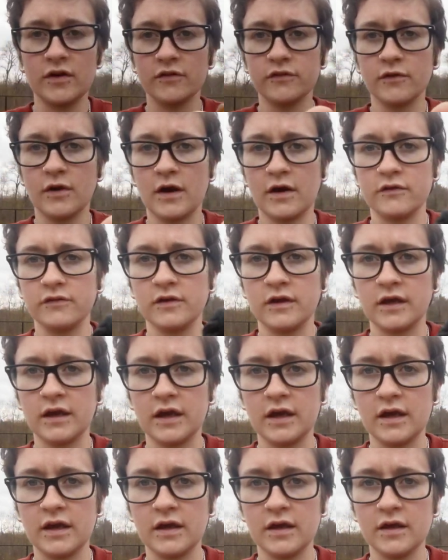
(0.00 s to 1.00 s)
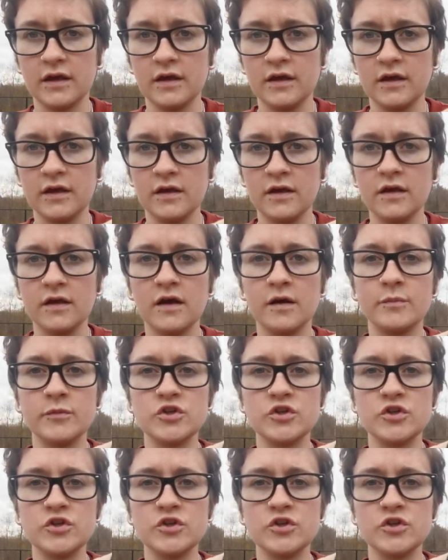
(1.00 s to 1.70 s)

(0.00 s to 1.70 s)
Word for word: it also has like a, a